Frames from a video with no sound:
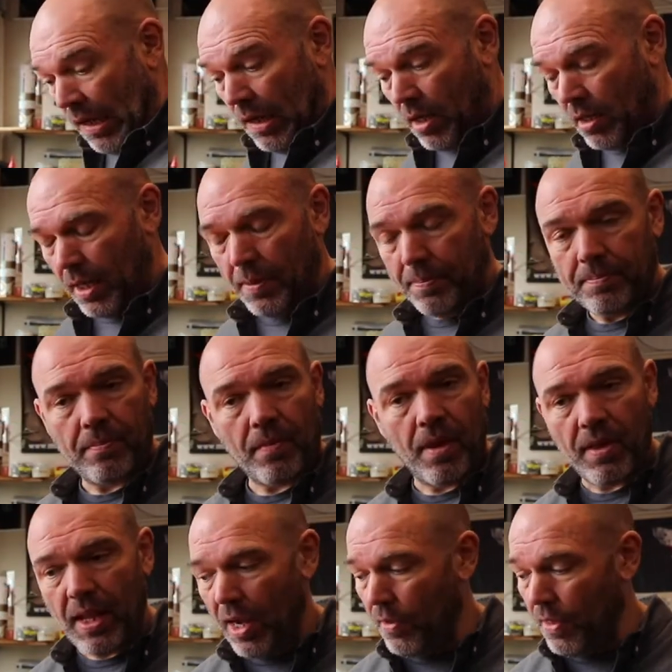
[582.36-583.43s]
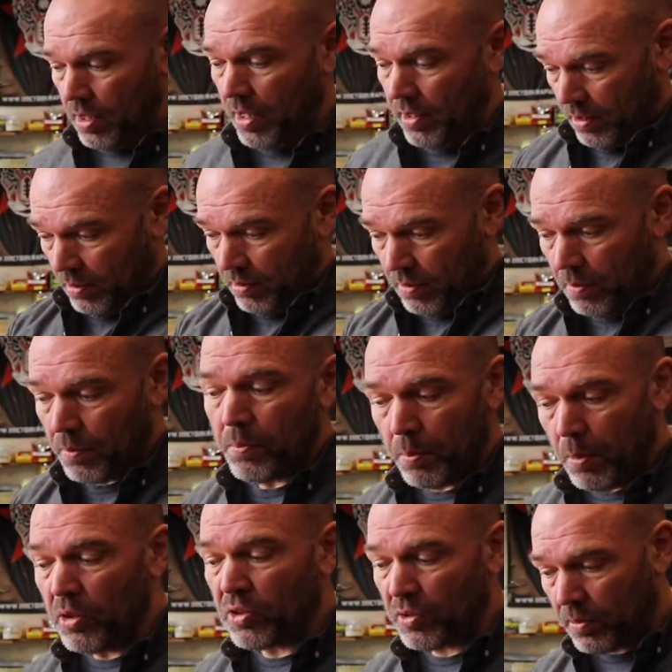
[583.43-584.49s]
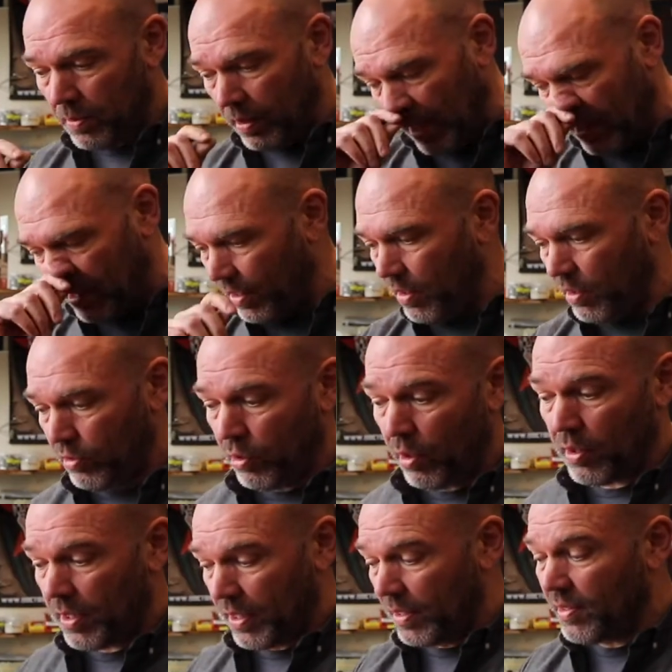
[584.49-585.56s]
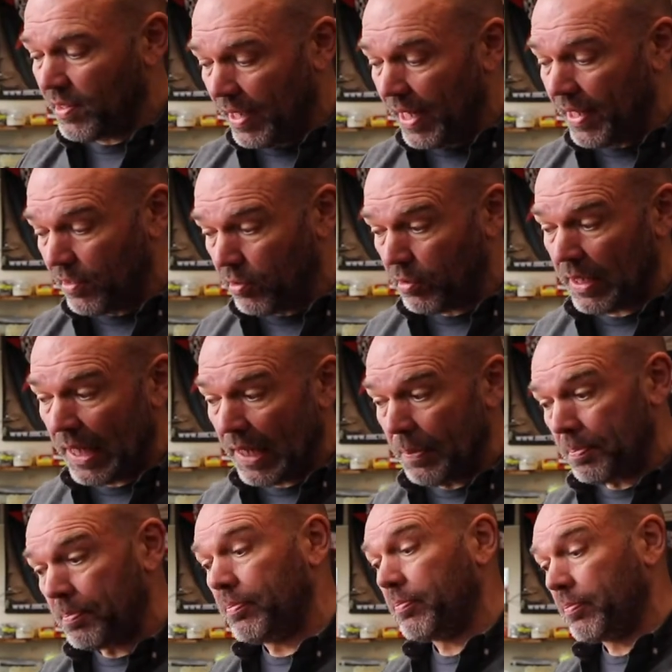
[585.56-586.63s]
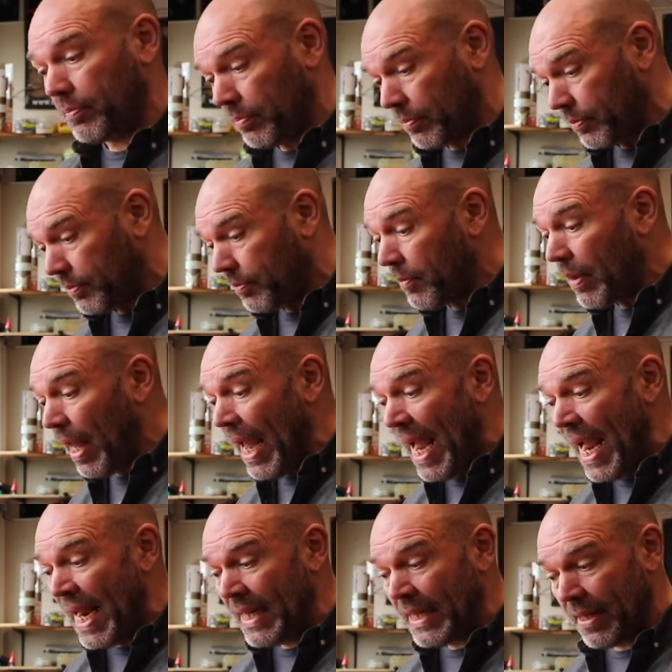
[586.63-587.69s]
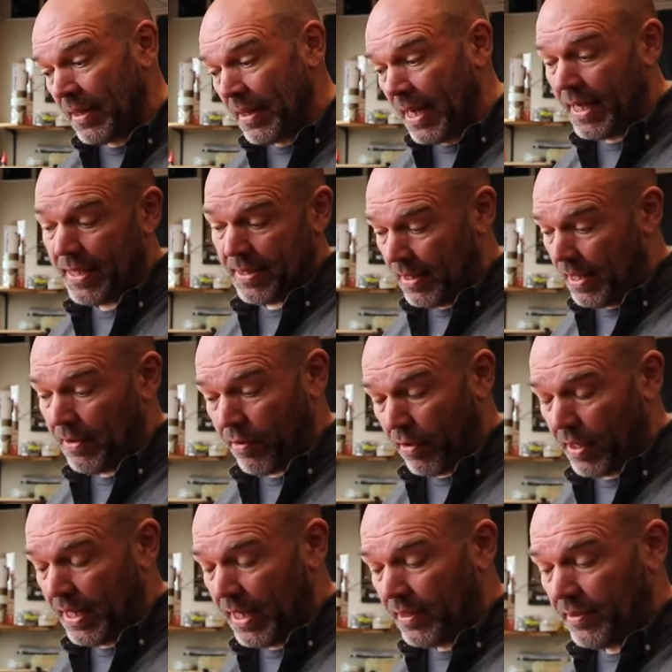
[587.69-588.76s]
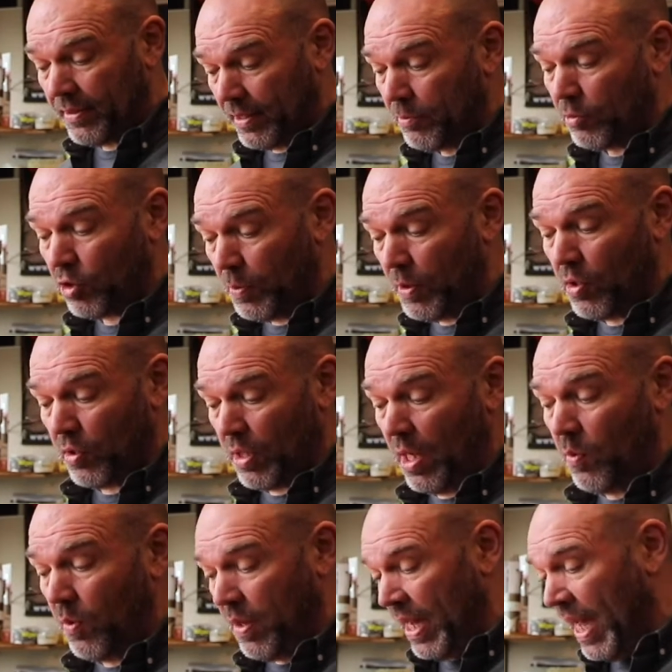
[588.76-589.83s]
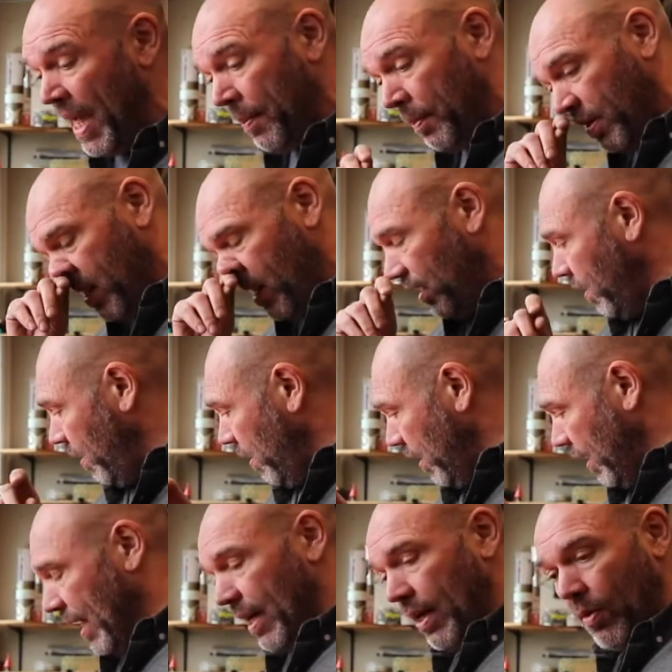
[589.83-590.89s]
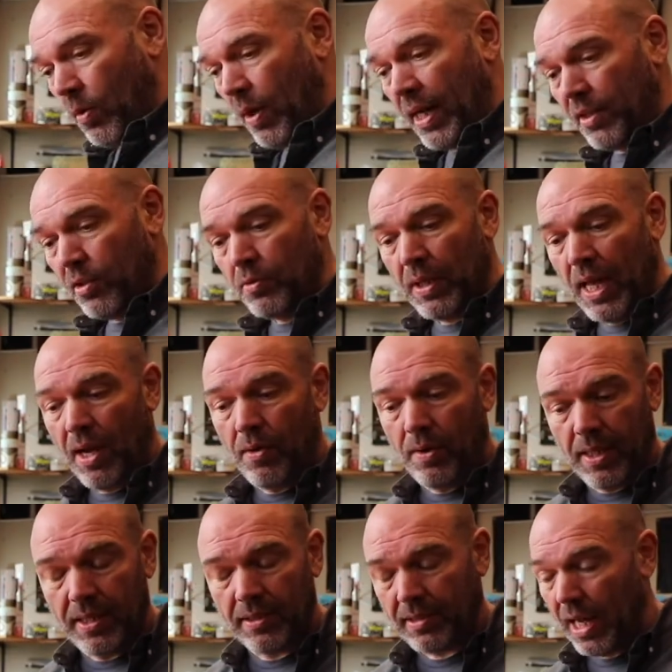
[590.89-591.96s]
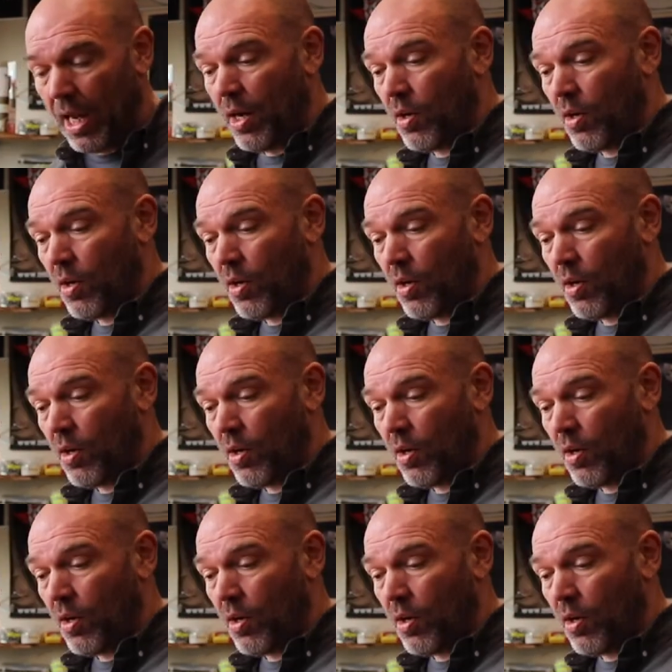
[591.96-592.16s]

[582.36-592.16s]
Okay, now that most likely the circuit inside is okay, and that everything else seems to be okay with the amp, what I do now is I